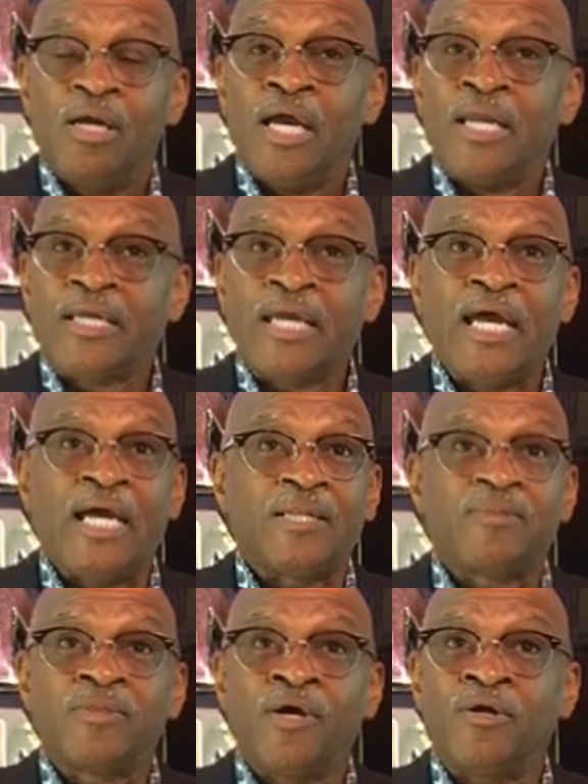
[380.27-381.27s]
And again,
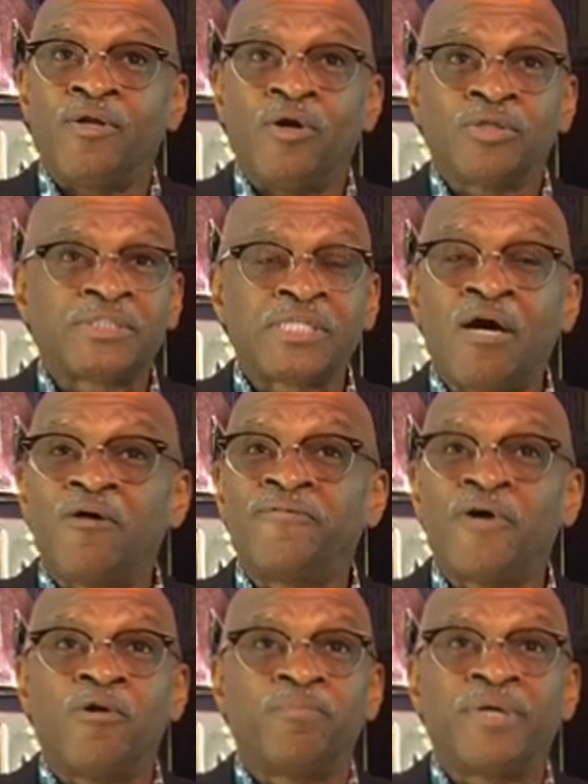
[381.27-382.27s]
there are no cell
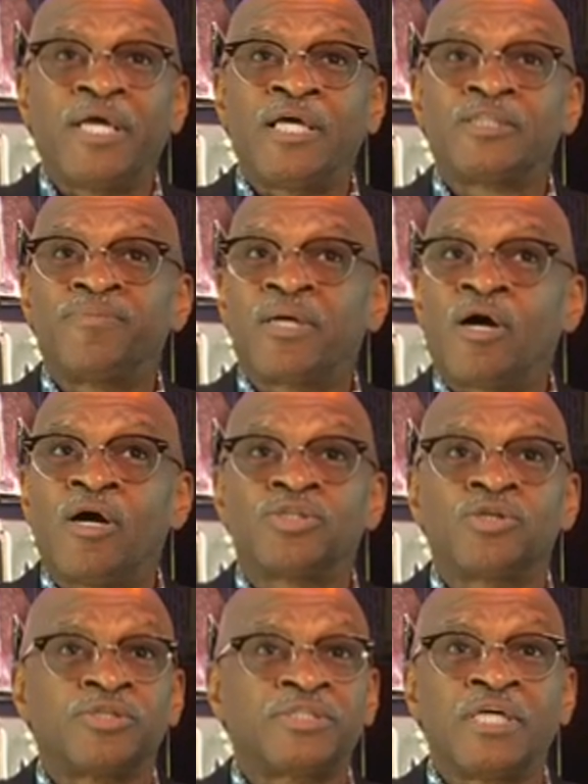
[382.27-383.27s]
phone pings because
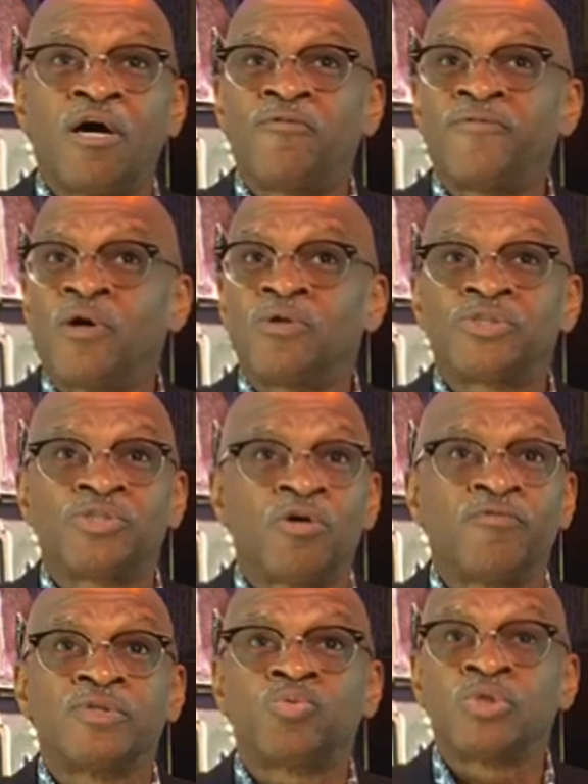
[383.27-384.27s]
her cell phone
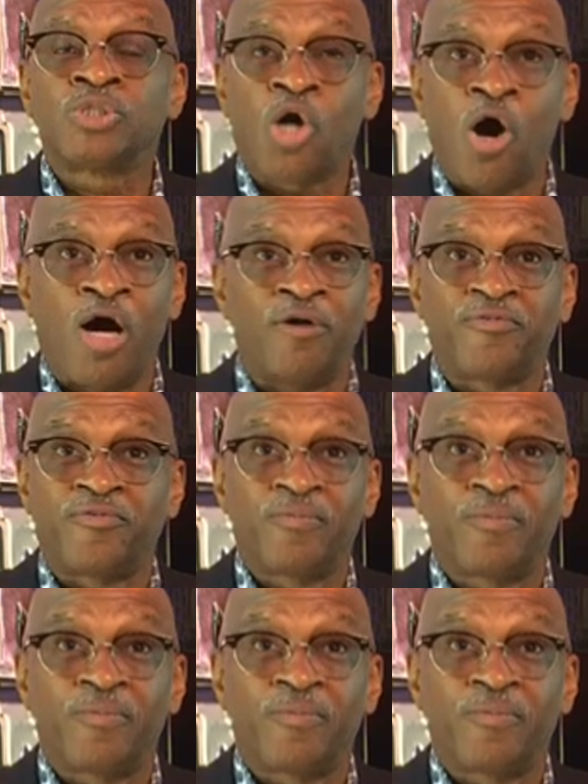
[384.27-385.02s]
service was off.